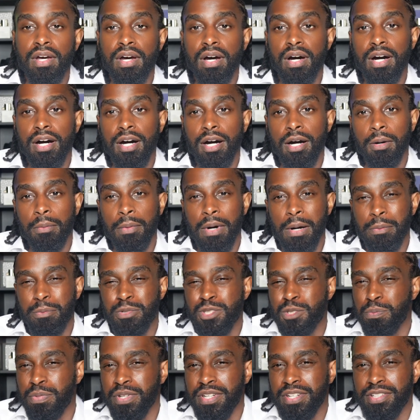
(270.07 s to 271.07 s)
Um, I'm
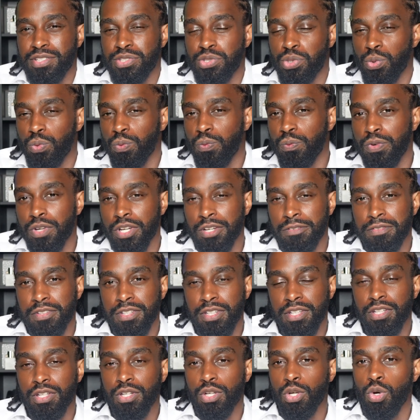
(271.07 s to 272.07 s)
spending
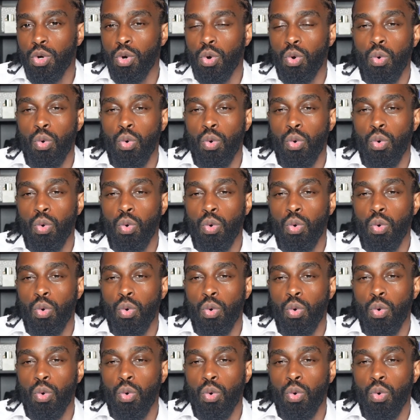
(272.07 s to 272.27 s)
250.